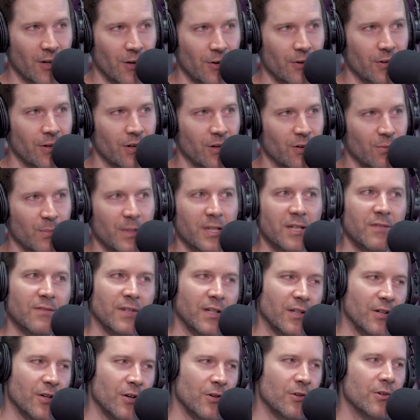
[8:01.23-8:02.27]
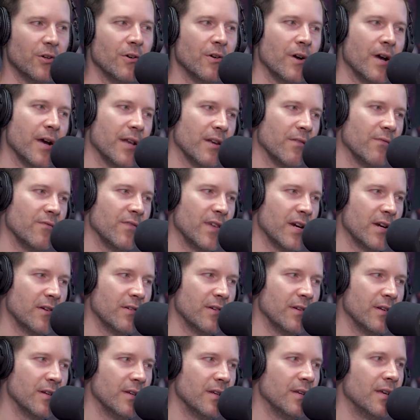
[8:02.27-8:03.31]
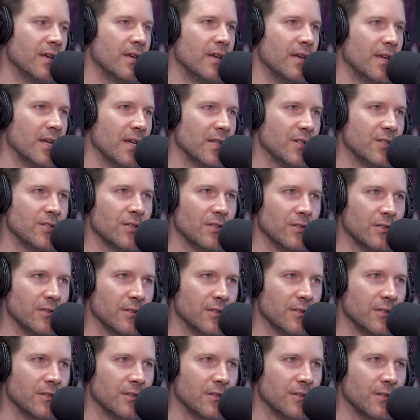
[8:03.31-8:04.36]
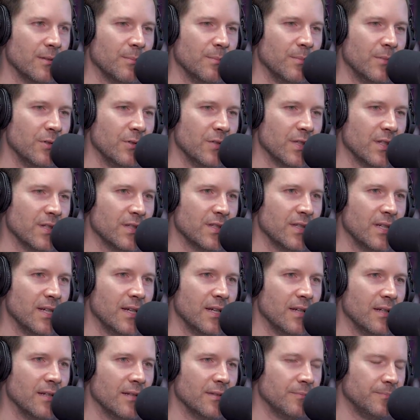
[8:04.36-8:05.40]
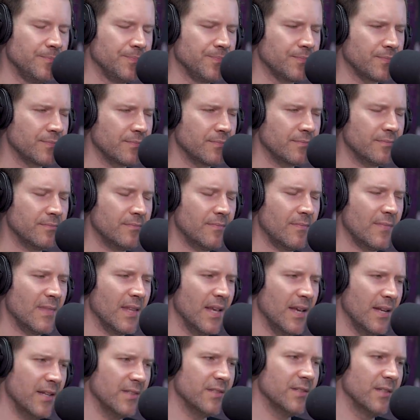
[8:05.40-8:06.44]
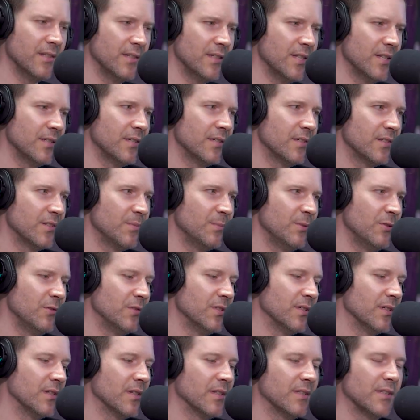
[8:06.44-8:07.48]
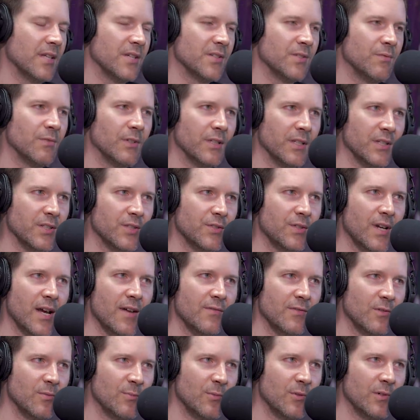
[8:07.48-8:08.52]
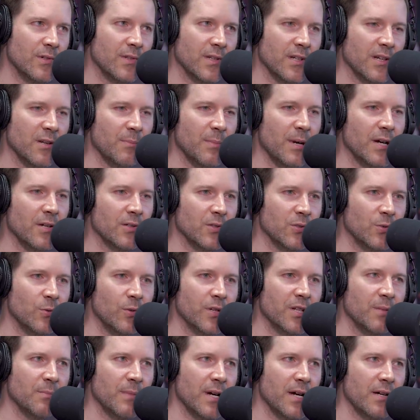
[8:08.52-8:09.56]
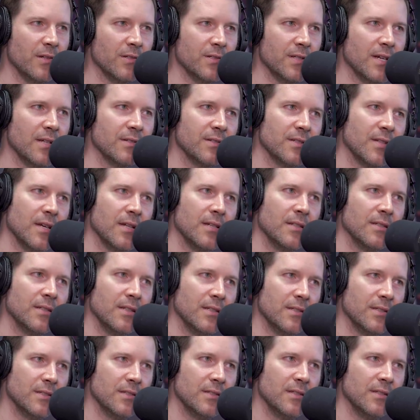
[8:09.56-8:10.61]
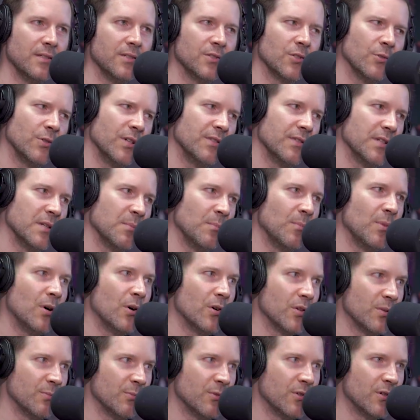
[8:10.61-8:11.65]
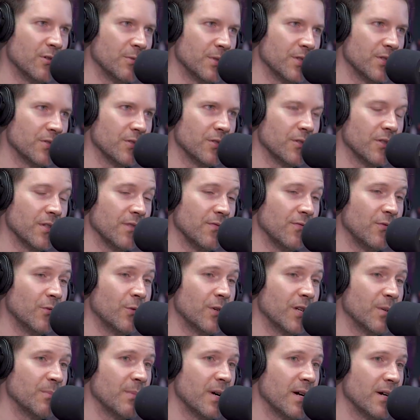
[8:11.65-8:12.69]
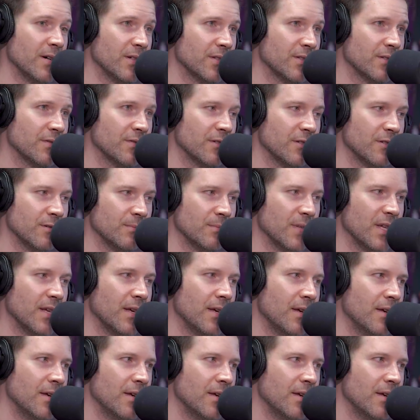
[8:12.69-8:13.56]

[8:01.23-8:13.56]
go-go but even go-go had a very insular music scene and it's indigenous music it doesn't really travel more right. than about 20 miles outside of dc so even in baltimore which is only 40 miles from